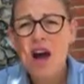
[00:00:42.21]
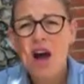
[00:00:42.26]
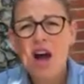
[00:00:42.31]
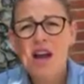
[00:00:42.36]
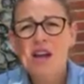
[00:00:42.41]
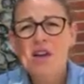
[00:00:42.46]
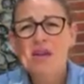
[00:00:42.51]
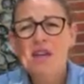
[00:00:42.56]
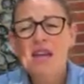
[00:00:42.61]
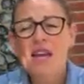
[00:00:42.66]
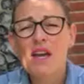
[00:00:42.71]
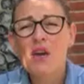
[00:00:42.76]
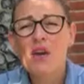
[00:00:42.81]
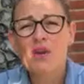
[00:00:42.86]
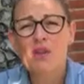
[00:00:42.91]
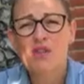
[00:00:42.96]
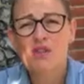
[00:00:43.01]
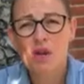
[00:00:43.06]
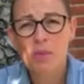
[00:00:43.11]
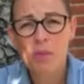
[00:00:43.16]
I don't get
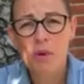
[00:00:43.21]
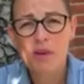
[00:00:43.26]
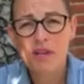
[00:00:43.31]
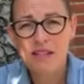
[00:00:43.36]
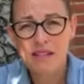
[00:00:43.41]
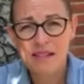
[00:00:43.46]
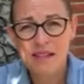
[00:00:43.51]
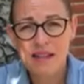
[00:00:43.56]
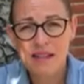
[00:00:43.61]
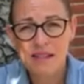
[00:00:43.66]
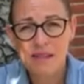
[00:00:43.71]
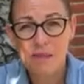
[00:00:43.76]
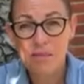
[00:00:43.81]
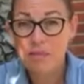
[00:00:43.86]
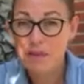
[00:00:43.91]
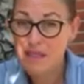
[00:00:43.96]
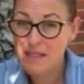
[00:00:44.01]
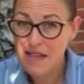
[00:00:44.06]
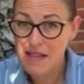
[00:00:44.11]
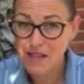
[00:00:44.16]
hooked up on exact
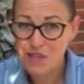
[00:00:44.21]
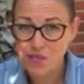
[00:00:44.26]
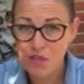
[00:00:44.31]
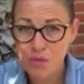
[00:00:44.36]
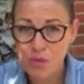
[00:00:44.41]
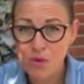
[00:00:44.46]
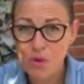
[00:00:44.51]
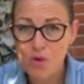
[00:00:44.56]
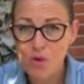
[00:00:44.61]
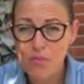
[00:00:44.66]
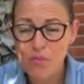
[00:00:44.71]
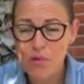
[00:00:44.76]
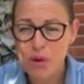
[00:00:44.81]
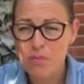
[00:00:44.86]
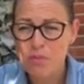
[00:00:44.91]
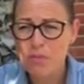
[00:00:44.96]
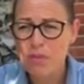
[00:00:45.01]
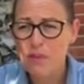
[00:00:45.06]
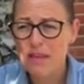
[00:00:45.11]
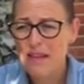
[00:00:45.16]
numbers, as you will all
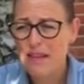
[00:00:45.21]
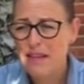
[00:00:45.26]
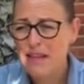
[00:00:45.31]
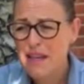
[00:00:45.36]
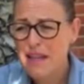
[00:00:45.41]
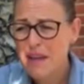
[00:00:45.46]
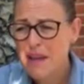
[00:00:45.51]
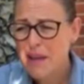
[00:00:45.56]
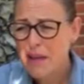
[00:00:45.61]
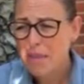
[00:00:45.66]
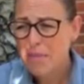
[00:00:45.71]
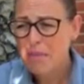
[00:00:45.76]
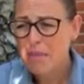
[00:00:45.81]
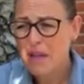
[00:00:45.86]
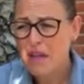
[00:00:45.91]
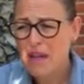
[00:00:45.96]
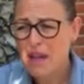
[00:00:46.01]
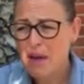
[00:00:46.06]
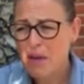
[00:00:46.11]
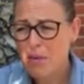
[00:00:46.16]
probably
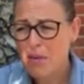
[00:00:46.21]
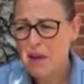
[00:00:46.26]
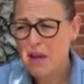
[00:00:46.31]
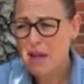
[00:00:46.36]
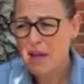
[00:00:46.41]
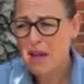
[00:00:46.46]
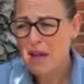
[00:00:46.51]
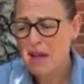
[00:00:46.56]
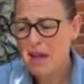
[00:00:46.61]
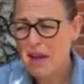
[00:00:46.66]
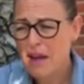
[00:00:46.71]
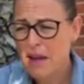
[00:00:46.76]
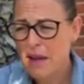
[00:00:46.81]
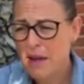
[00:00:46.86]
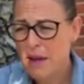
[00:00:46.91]
be aware.